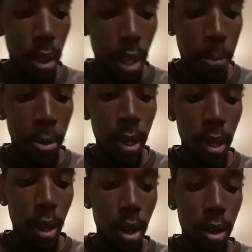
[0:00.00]
They put
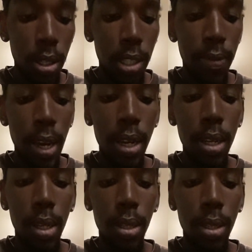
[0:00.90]
all these
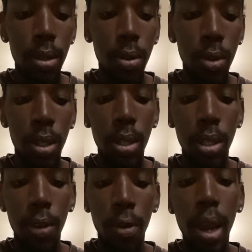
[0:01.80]
vanities, which is
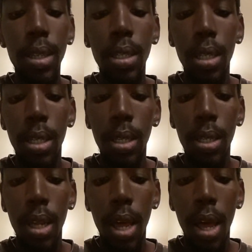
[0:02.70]
self-righteousness,
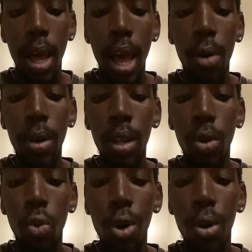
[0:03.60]
out in the
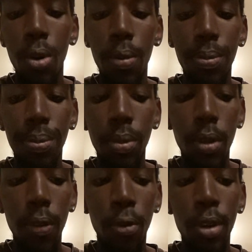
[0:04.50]
world
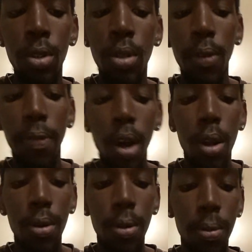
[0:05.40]
for you to
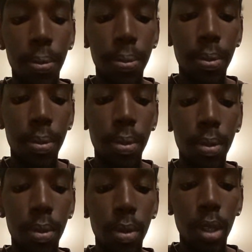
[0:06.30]
follow them.
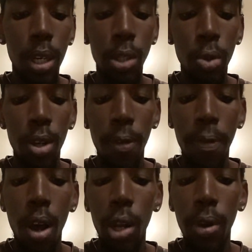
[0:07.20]
Because when you're
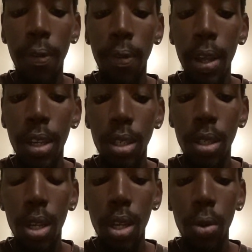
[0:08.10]
following flesh,
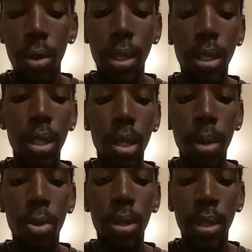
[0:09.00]
which is the
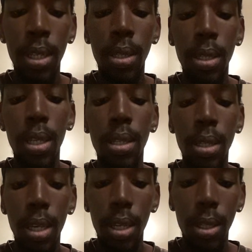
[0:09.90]
number
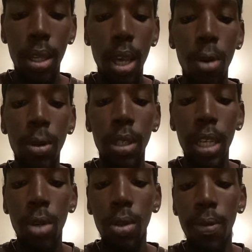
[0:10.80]
666, which
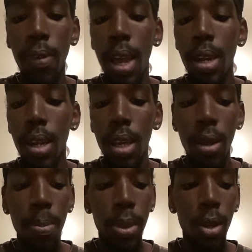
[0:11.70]
equals vanity,
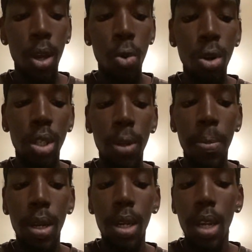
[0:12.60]
you're
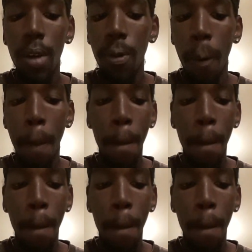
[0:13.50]
worshiping the devil.